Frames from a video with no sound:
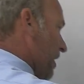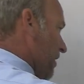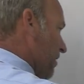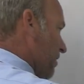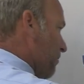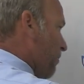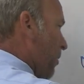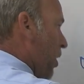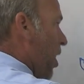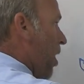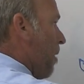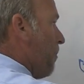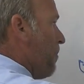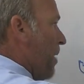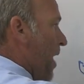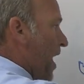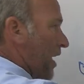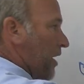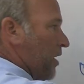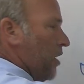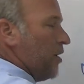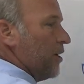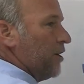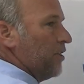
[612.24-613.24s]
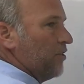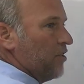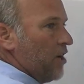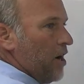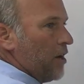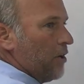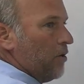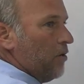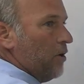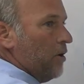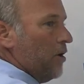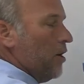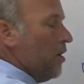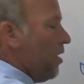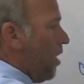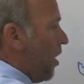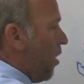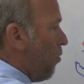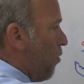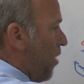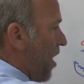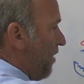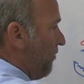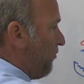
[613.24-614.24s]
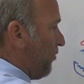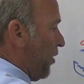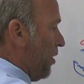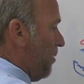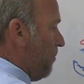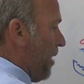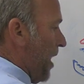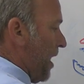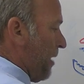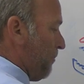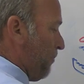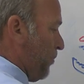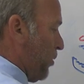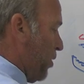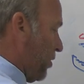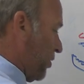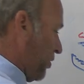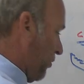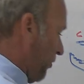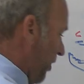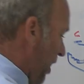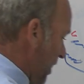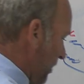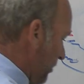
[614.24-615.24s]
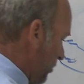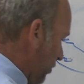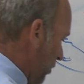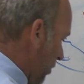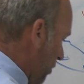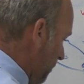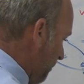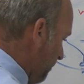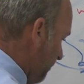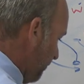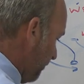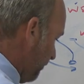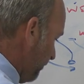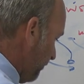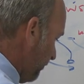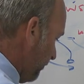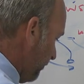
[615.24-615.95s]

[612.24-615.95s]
get the ball back on the tunnel, away from the Mike push, right? So